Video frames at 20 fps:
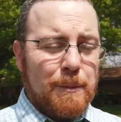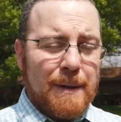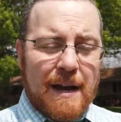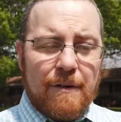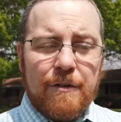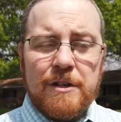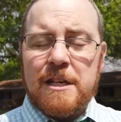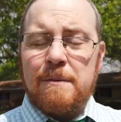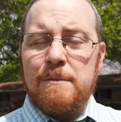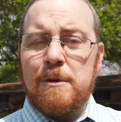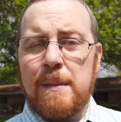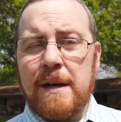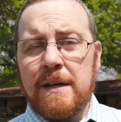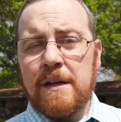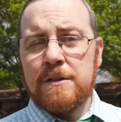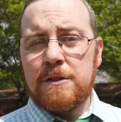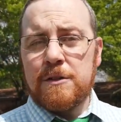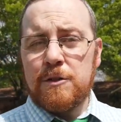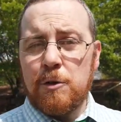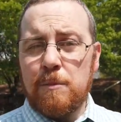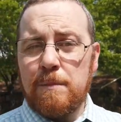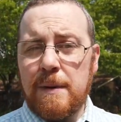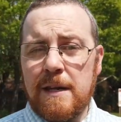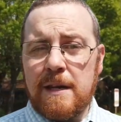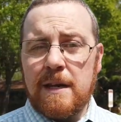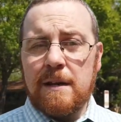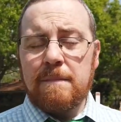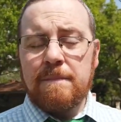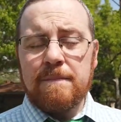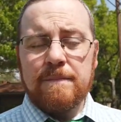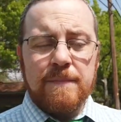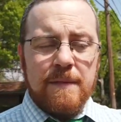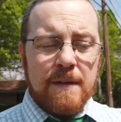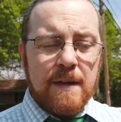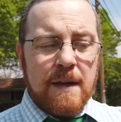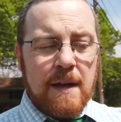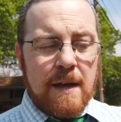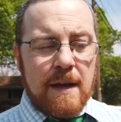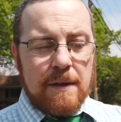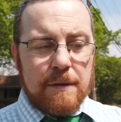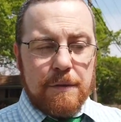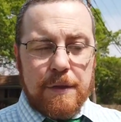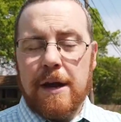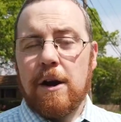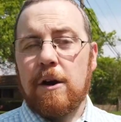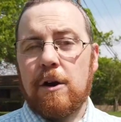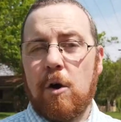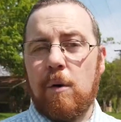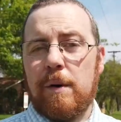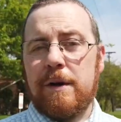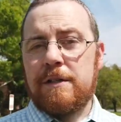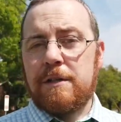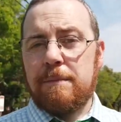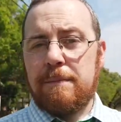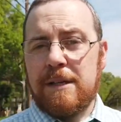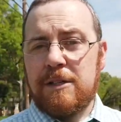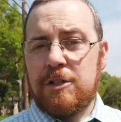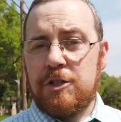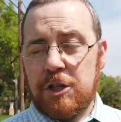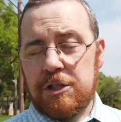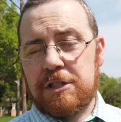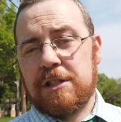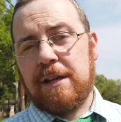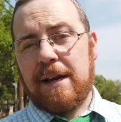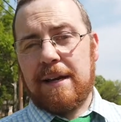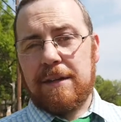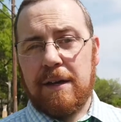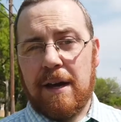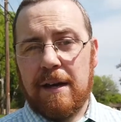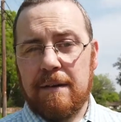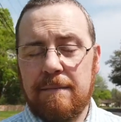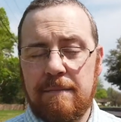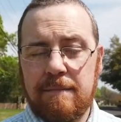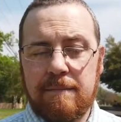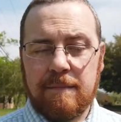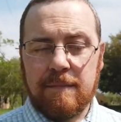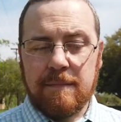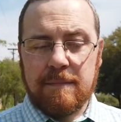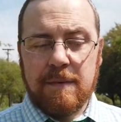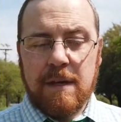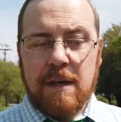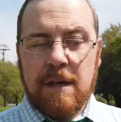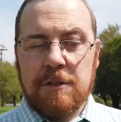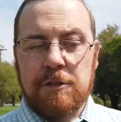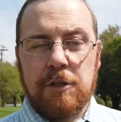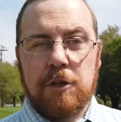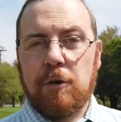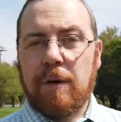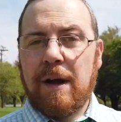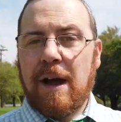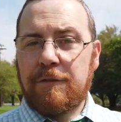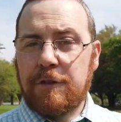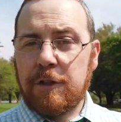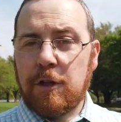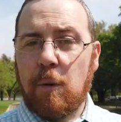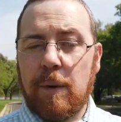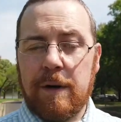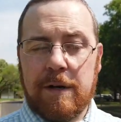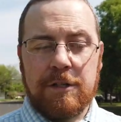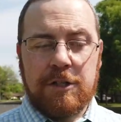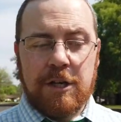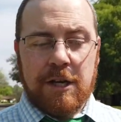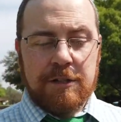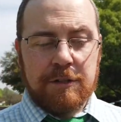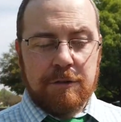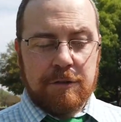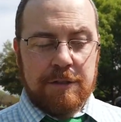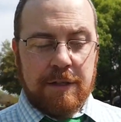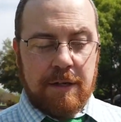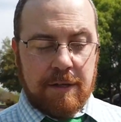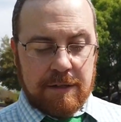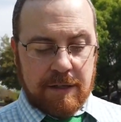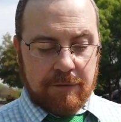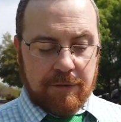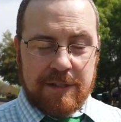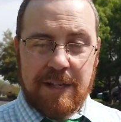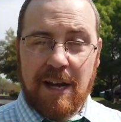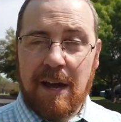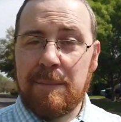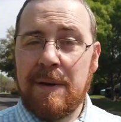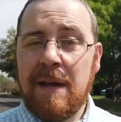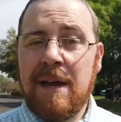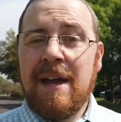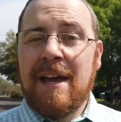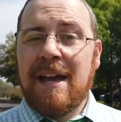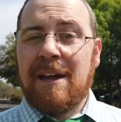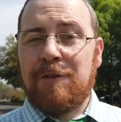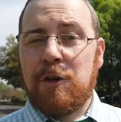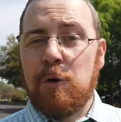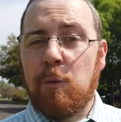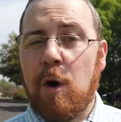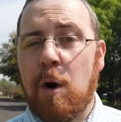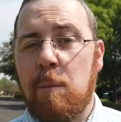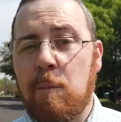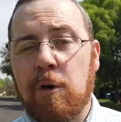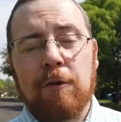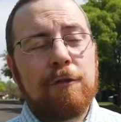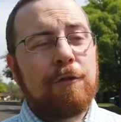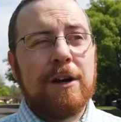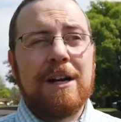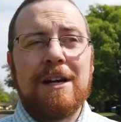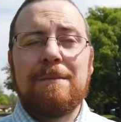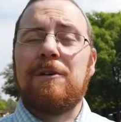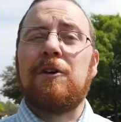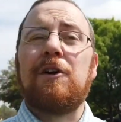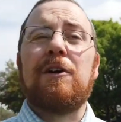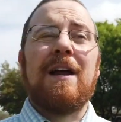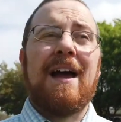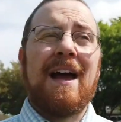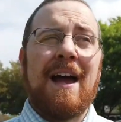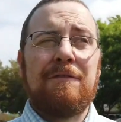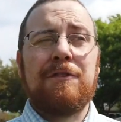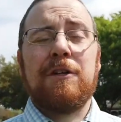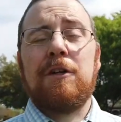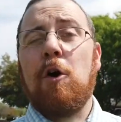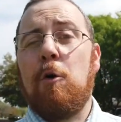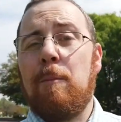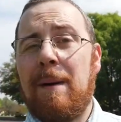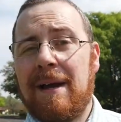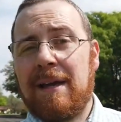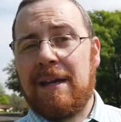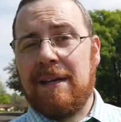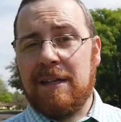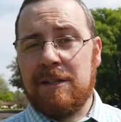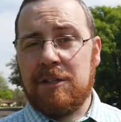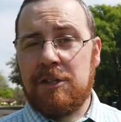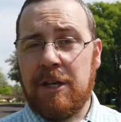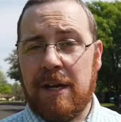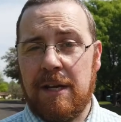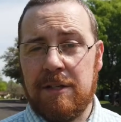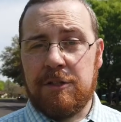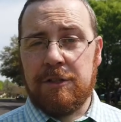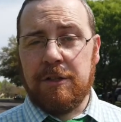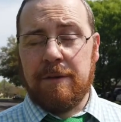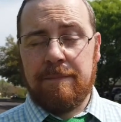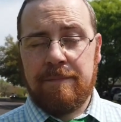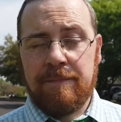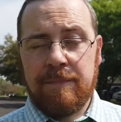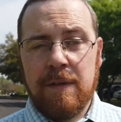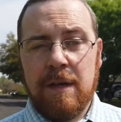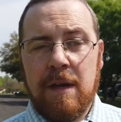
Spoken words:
And every time you make a Zoom meeting, they are going to be just like that. So you don't have to go in and change those settings every time. If you want more freedom, you're going to have to go back in and change them.